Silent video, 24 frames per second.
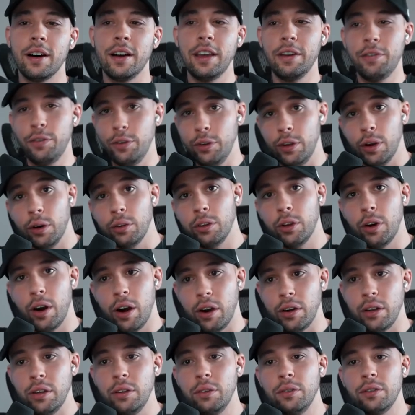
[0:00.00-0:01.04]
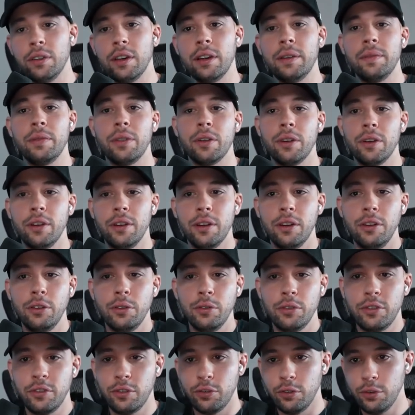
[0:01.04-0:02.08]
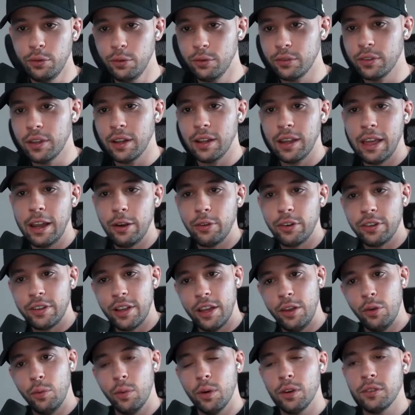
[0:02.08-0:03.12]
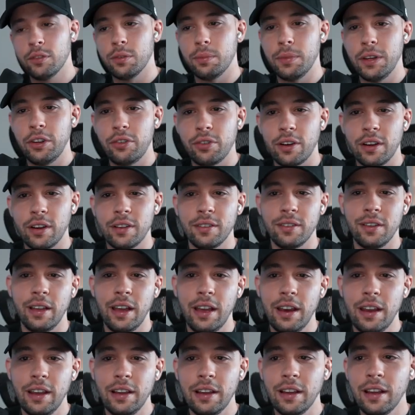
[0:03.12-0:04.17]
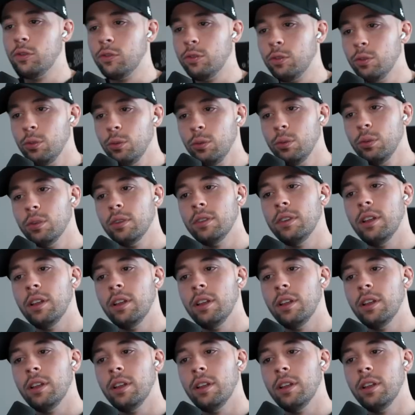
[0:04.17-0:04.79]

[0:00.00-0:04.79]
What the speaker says: if you don't know how to use it, you choose the language that you want to be translating to